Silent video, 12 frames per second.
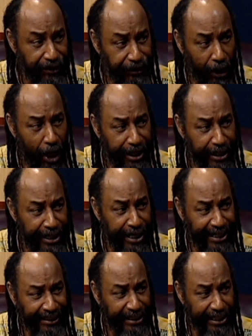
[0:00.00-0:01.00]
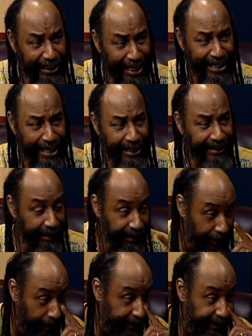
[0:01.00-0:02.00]
started in late
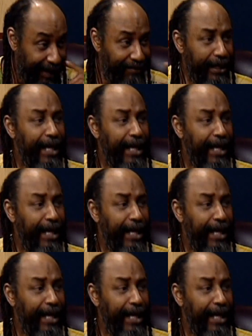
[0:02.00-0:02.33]
1937,